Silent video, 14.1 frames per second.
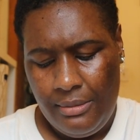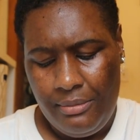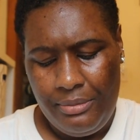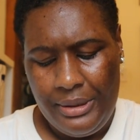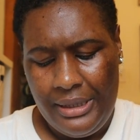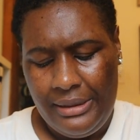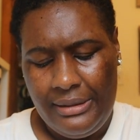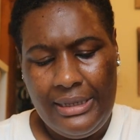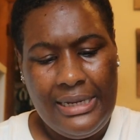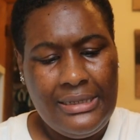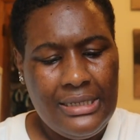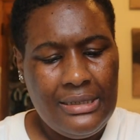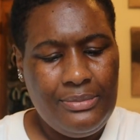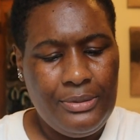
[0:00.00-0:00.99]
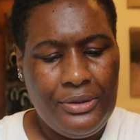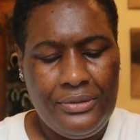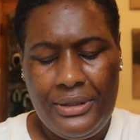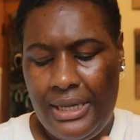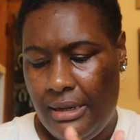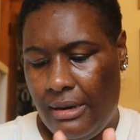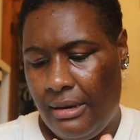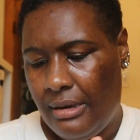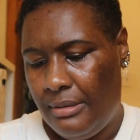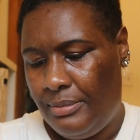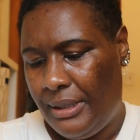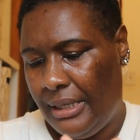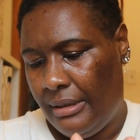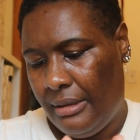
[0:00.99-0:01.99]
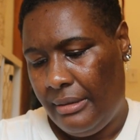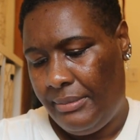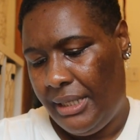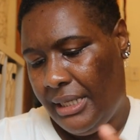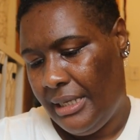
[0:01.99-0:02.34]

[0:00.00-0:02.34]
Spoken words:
But they did both get hard pan on me,